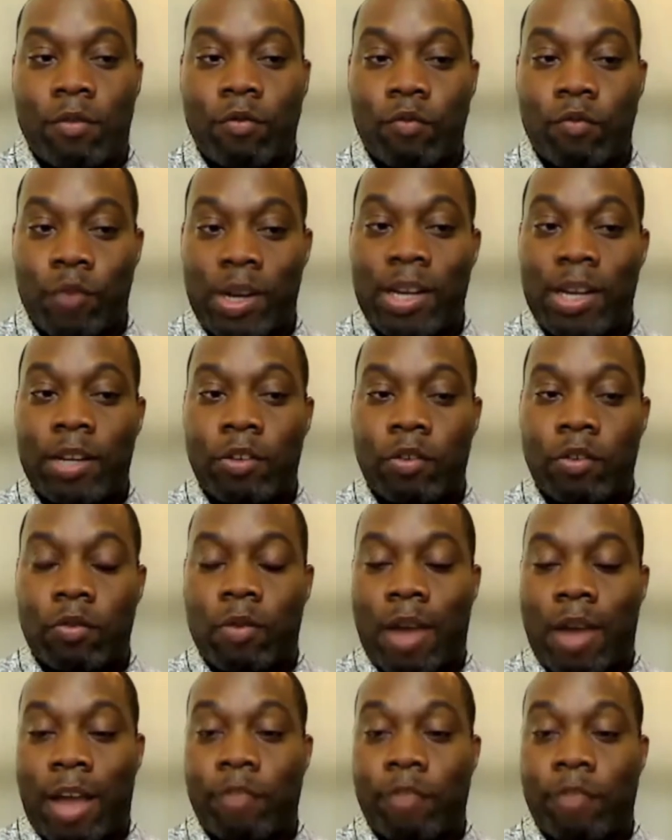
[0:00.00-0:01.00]
really do
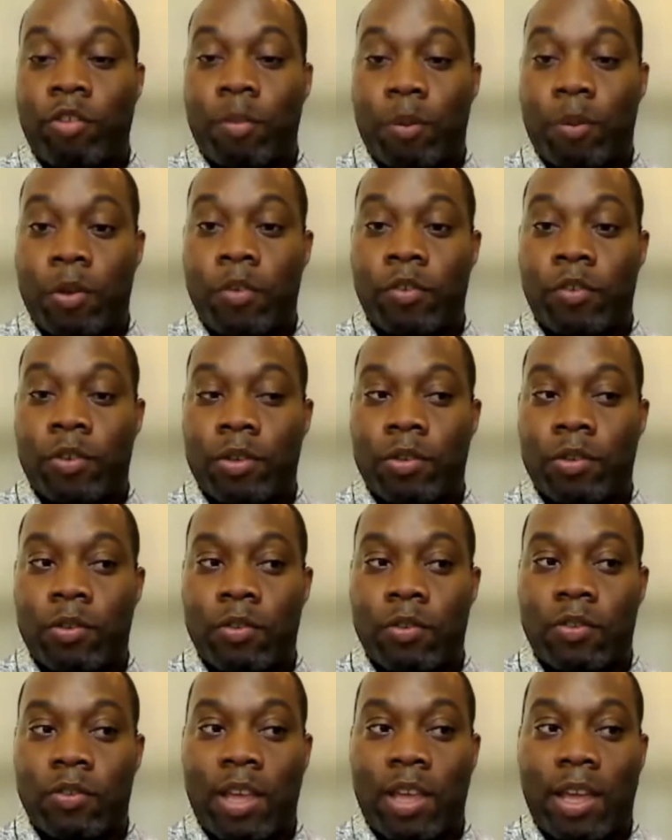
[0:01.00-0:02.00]
attribution
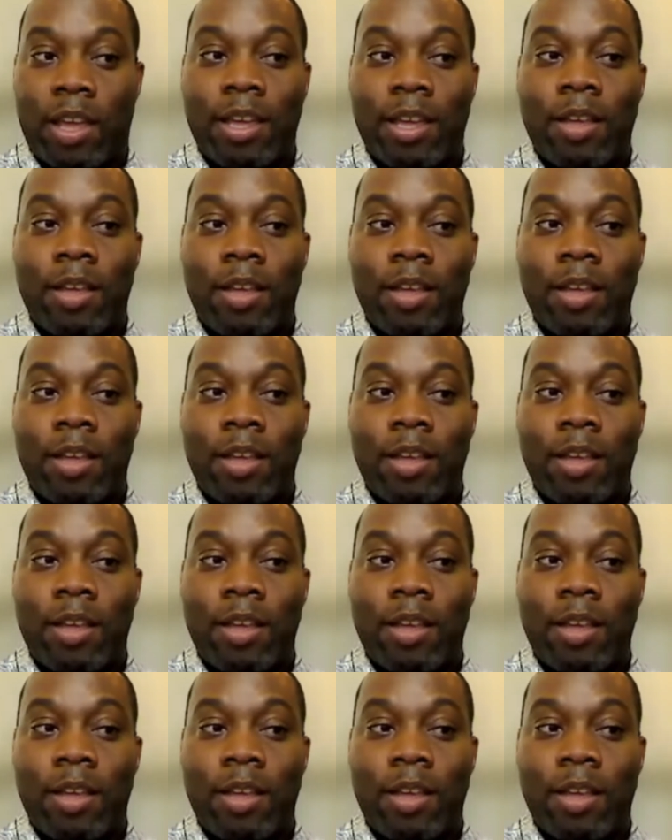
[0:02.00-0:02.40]
to say,